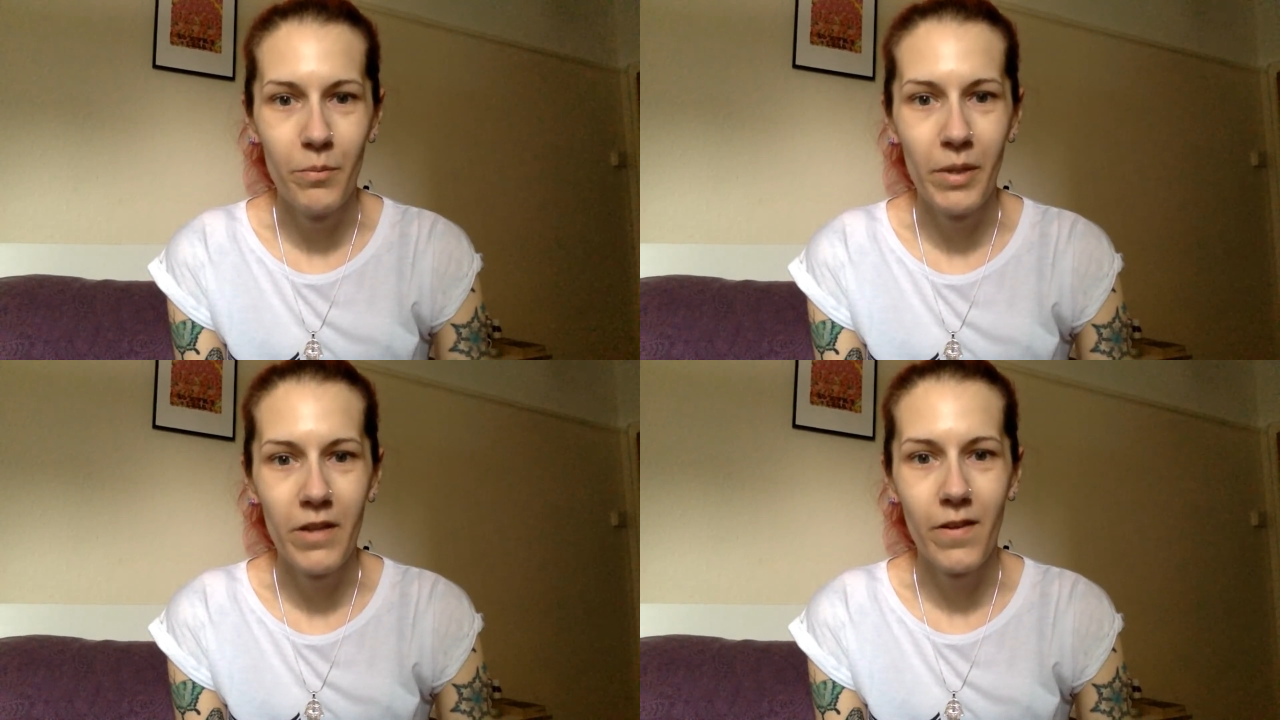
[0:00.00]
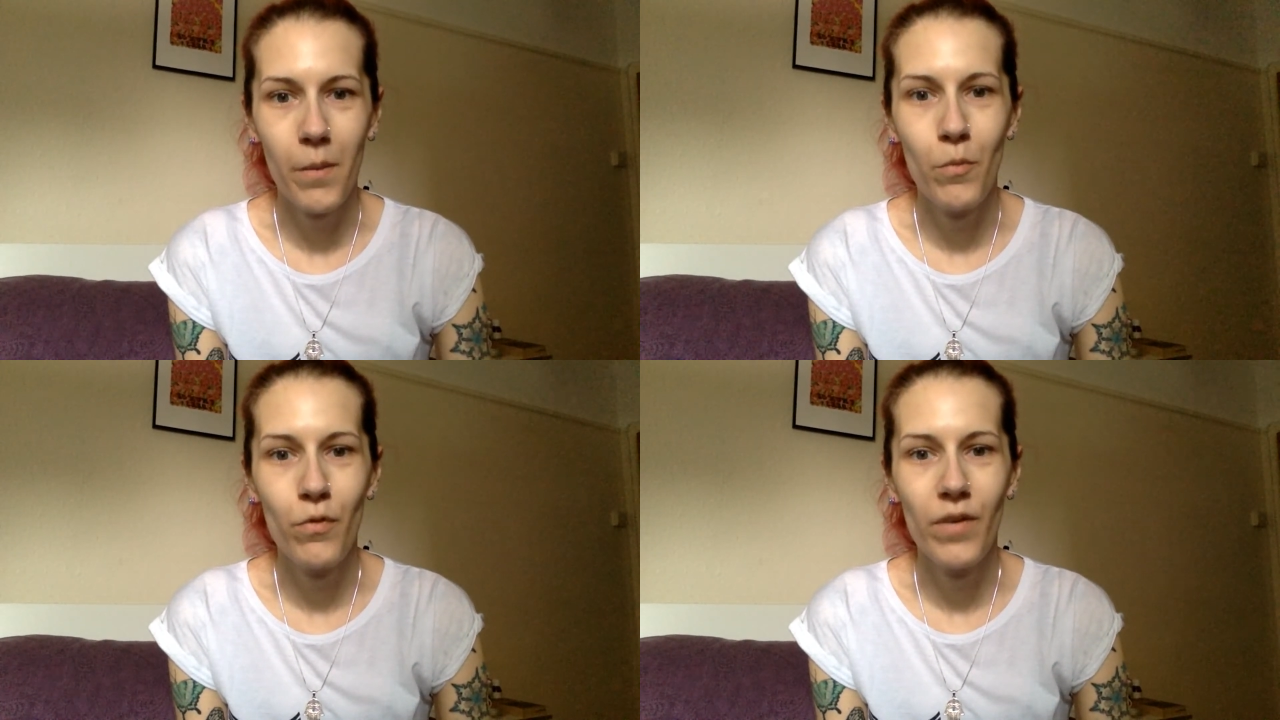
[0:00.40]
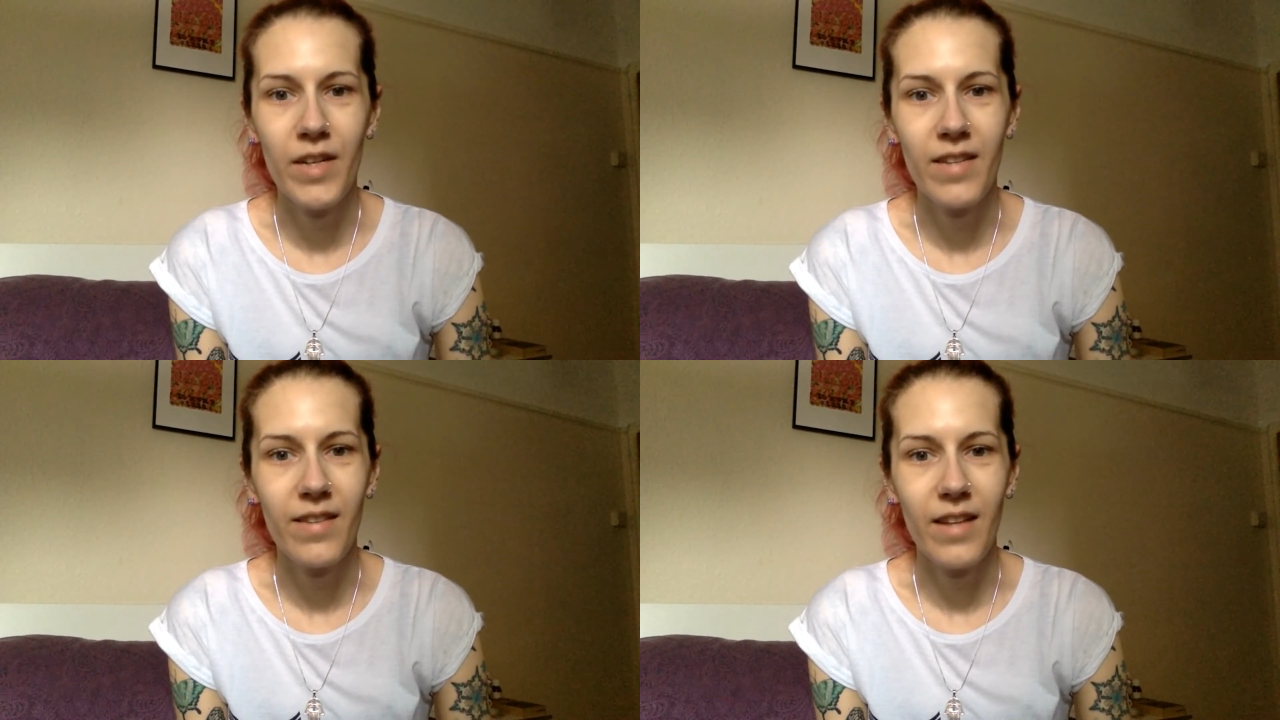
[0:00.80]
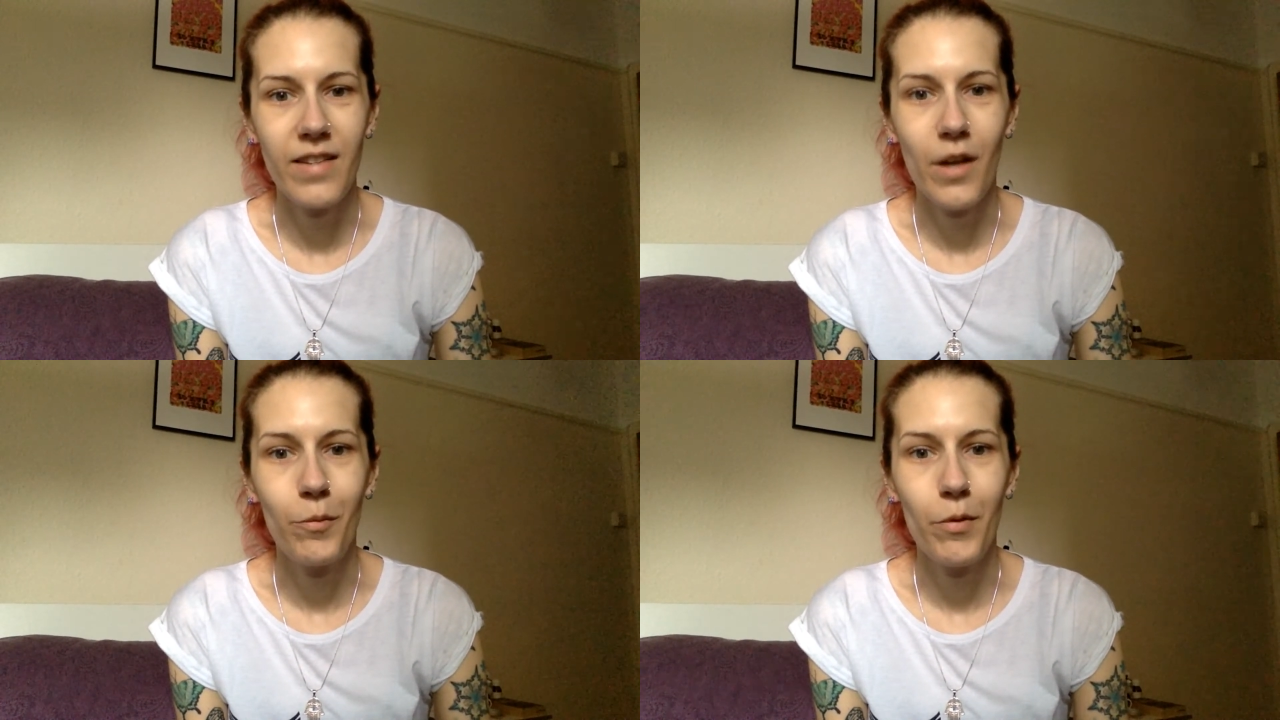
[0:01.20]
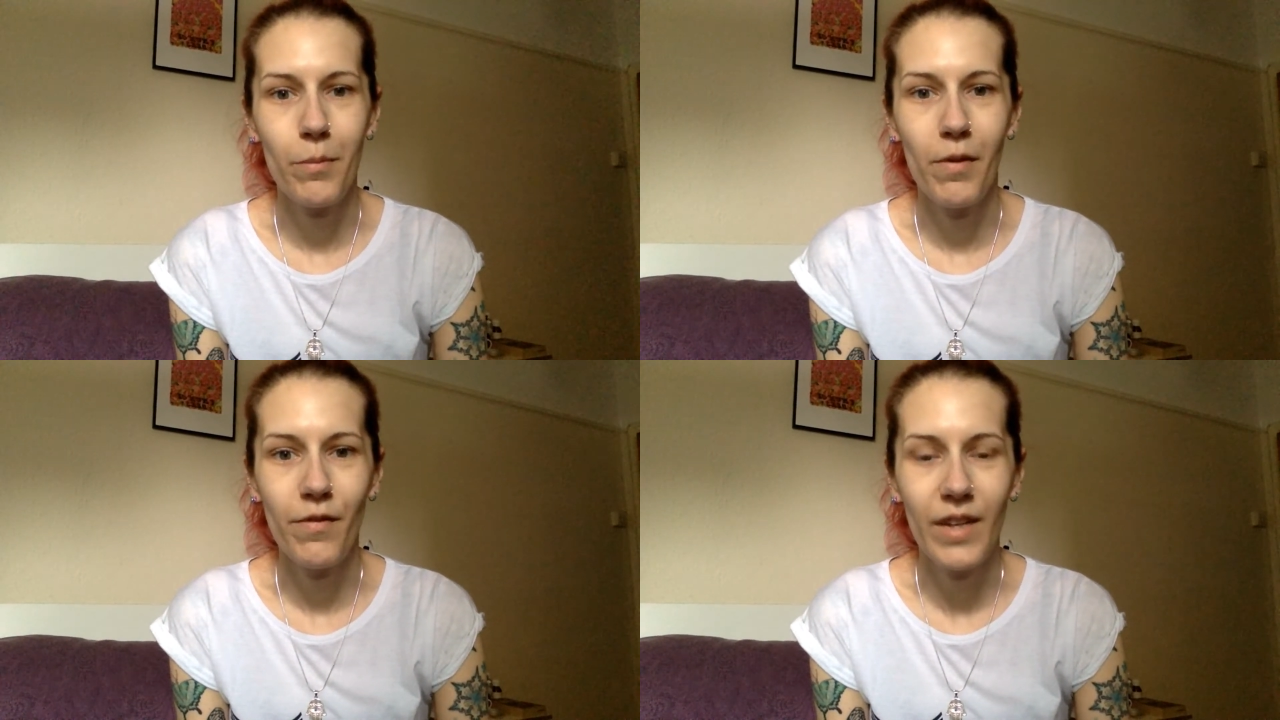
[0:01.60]
because I'm already set up with my
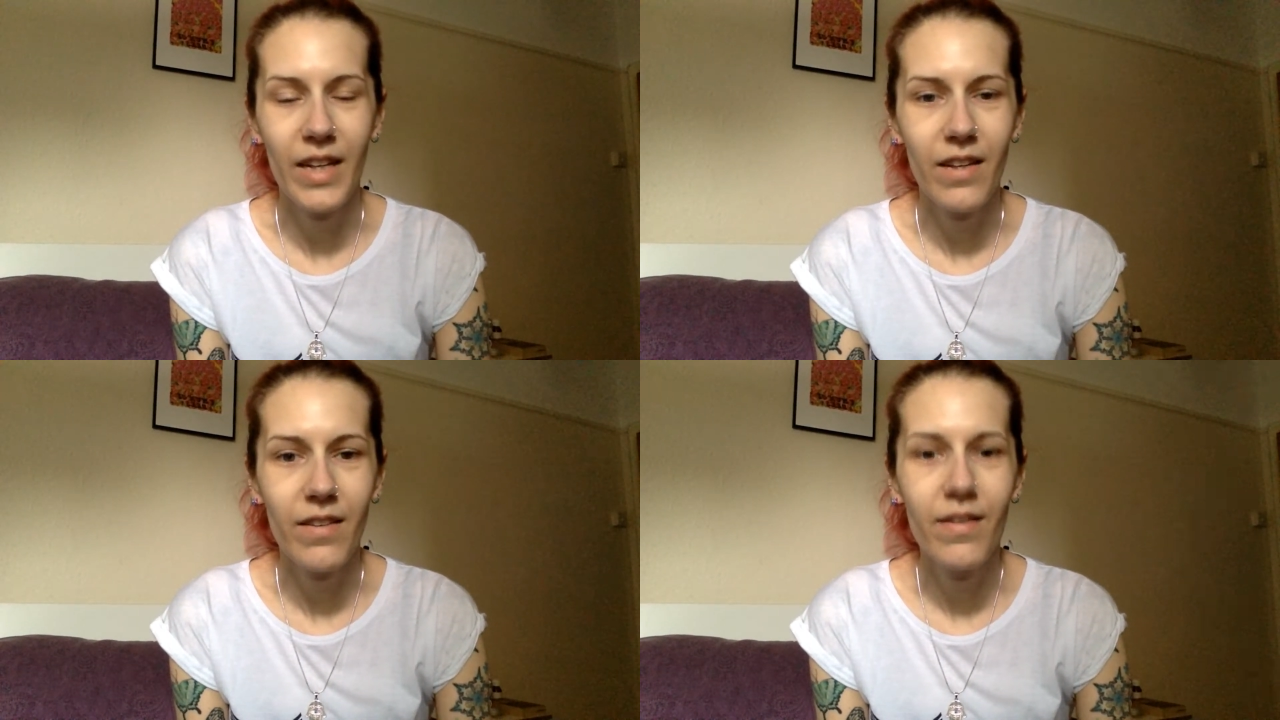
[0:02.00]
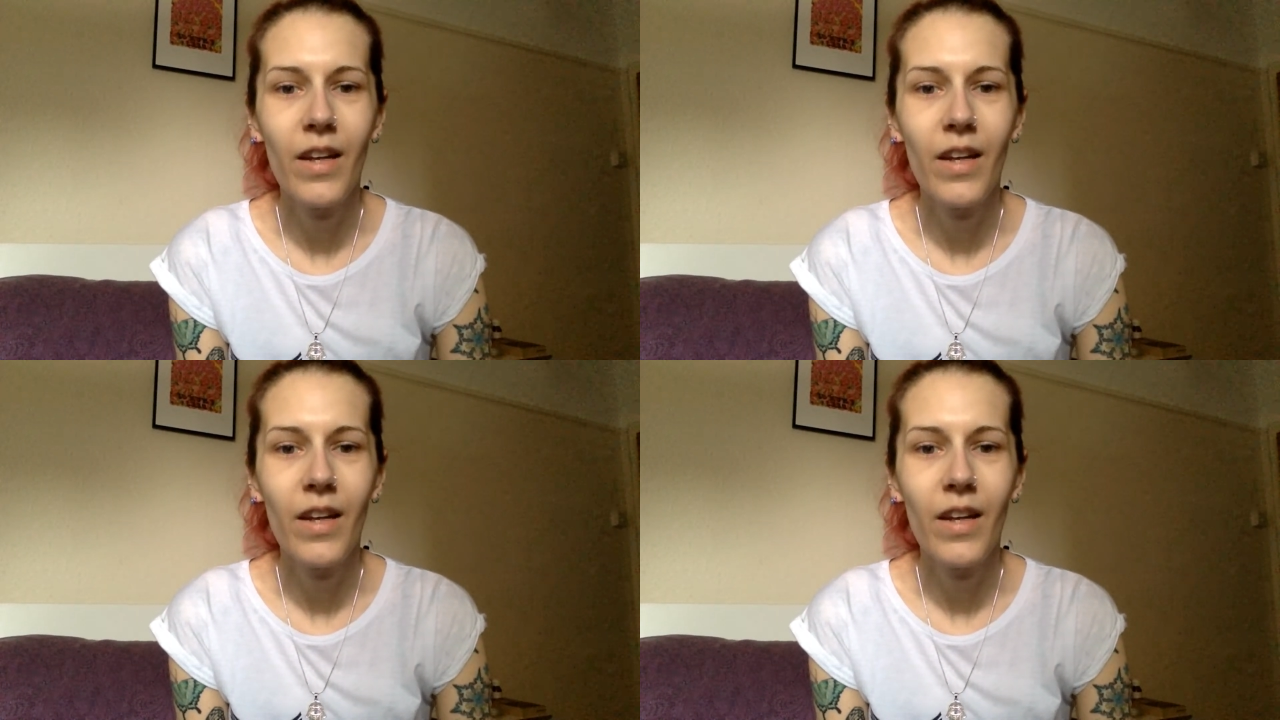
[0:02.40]
feeds.